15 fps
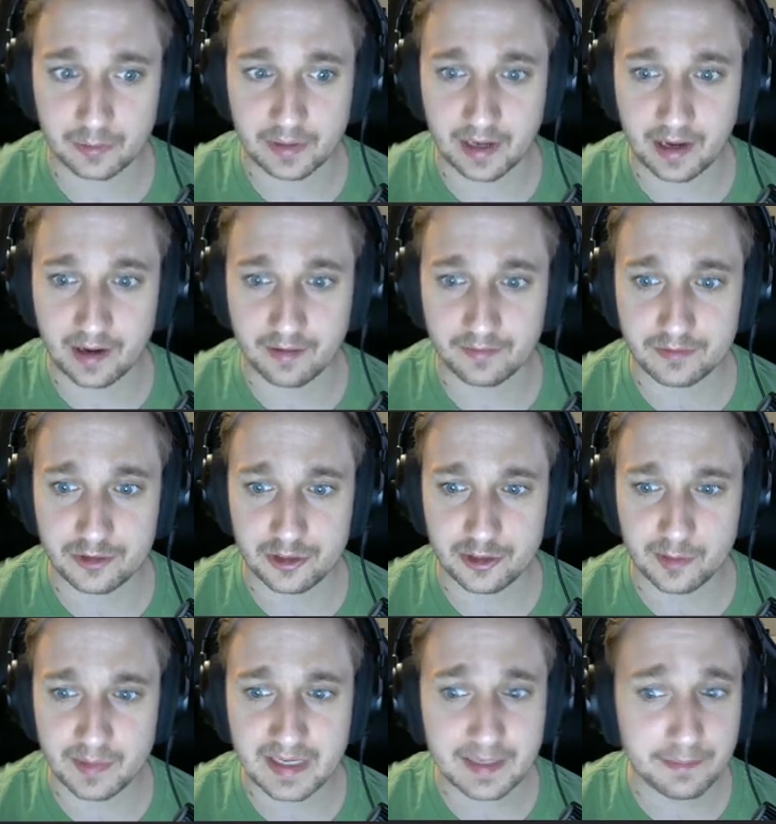we have too
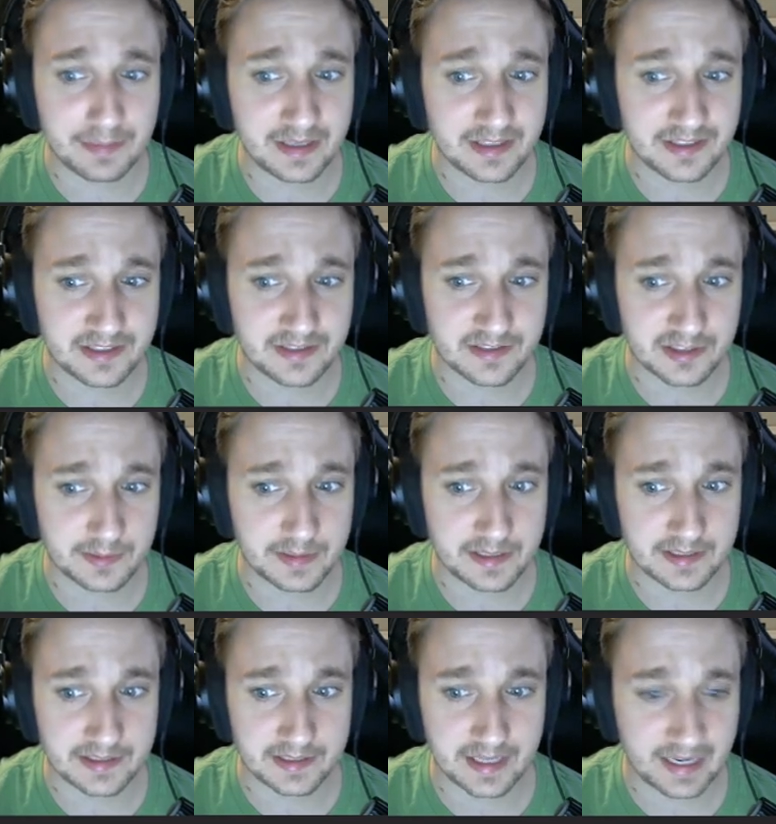many B's in this piece